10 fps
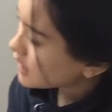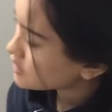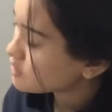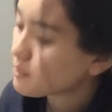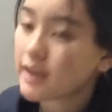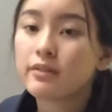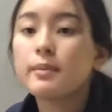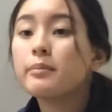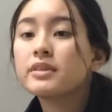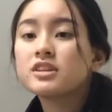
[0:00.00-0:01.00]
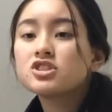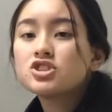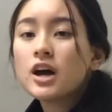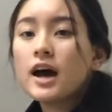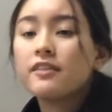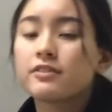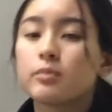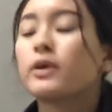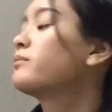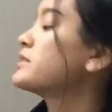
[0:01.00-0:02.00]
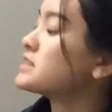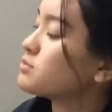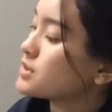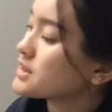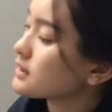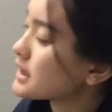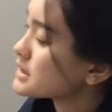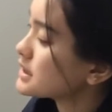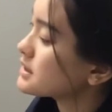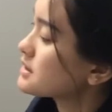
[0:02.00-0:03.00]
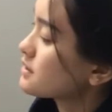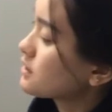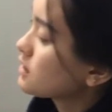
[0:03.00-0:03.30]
and you may remember this chart from when we did music lessons.